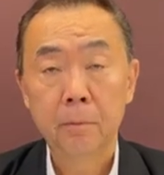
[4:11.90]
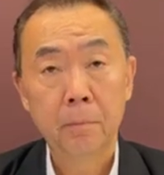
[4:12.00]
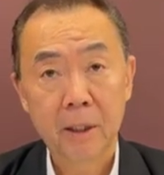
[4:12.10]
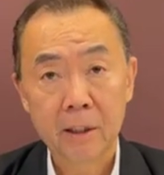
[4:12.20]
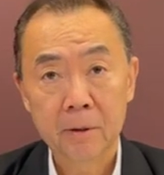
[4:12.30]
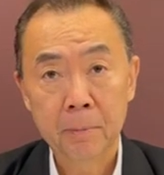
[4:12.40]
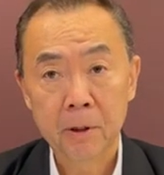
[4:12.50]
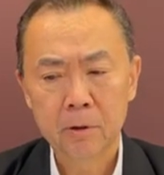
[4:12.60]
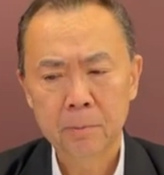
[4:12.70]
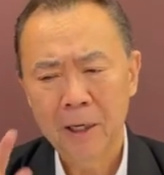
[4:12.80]
be
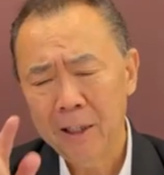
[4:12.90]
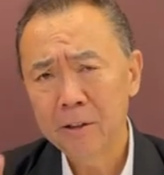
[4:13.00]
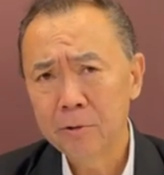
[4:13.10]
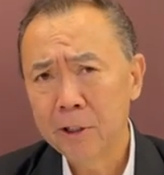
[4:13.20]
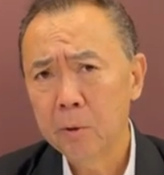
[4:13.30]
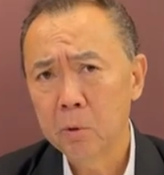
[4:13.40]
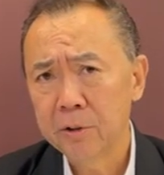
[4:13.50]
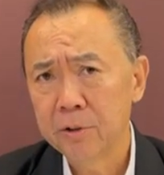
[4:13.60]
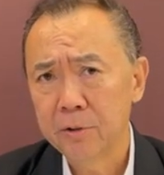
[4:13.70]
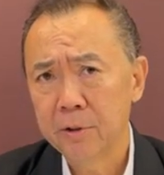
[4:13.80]
exposed. But I don't really want
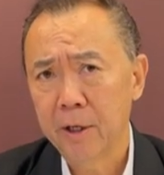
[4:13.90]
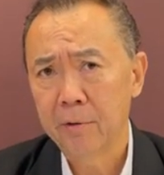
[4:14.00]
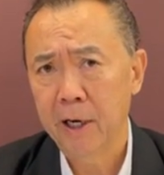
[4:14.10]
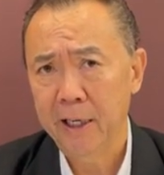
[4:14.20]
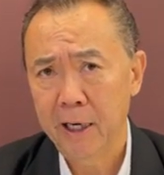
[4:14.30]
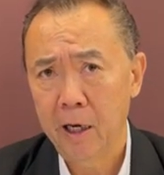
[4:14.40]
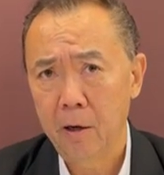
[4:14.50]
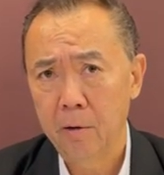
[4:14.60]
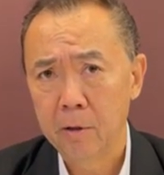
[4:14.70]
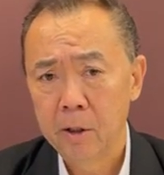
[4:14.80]
to do that right
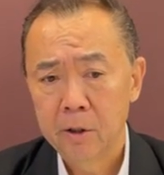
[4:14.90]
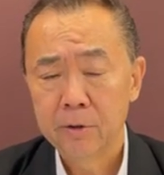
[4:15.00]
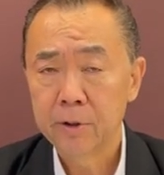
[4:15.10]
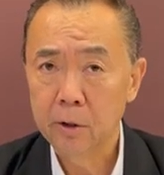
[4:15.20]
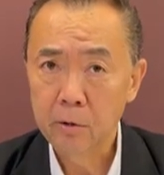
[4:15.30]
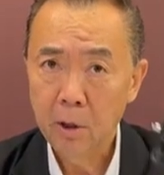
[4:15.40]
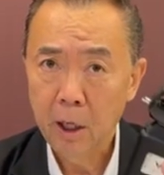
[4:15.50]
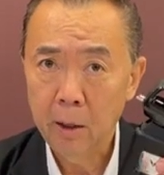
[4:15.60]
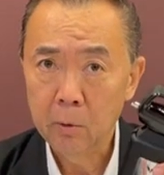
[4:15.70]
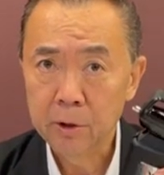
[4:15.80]
now. So
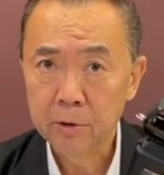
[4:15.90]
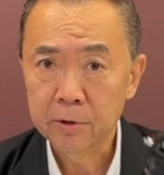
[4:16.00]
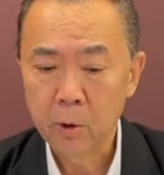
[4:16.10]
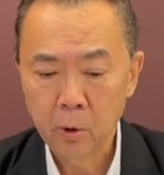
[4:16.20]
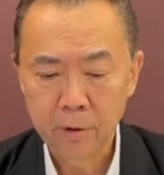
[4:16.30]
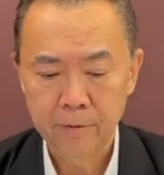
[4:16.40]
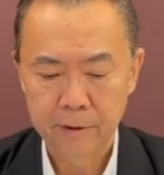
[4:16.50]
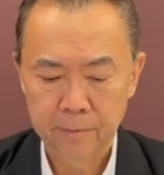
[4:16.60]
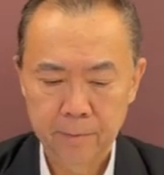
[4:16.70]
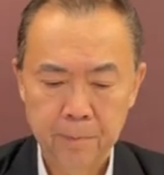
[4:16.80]
I will use Coravin.
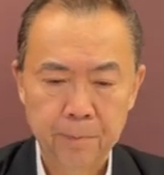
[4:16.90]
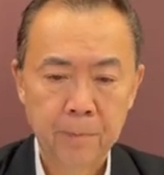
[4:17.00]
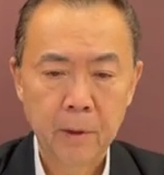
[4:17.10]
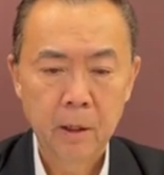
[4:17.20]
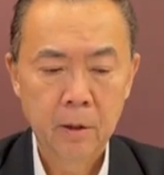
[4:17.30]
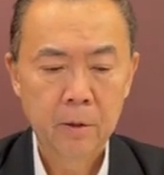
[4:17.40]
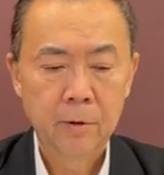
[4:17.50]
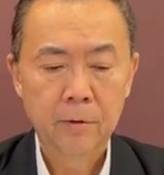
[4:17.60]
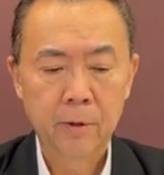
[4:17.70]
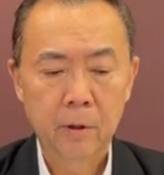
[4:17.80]

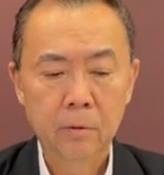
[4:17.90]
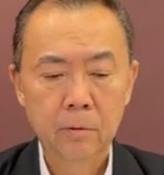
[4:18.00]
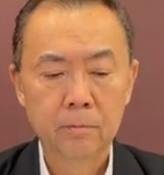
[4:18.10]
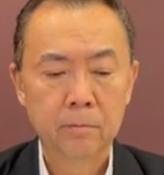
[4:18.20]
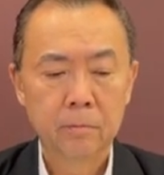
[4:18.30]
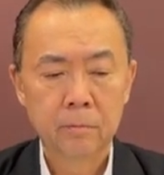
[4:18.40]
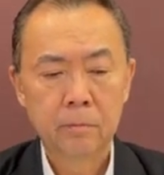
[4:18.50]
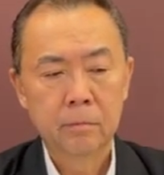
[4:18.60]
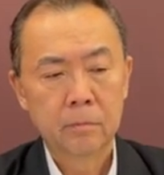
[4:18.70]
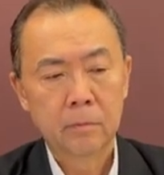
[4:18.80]
So
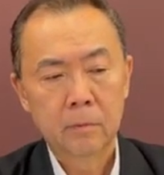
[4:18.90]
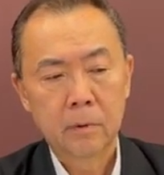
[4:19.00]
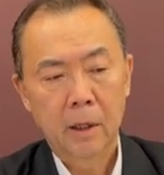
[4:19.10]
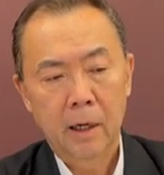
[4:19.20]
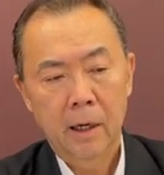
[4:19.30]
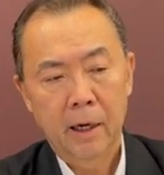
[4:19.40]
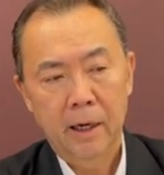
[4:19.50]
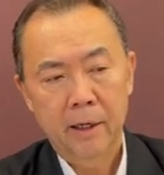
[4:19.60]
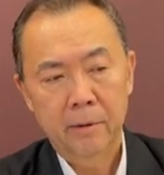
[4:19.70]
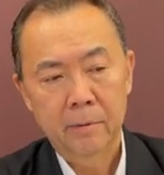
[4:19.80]

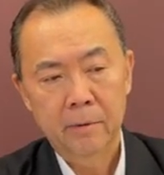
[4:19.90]
I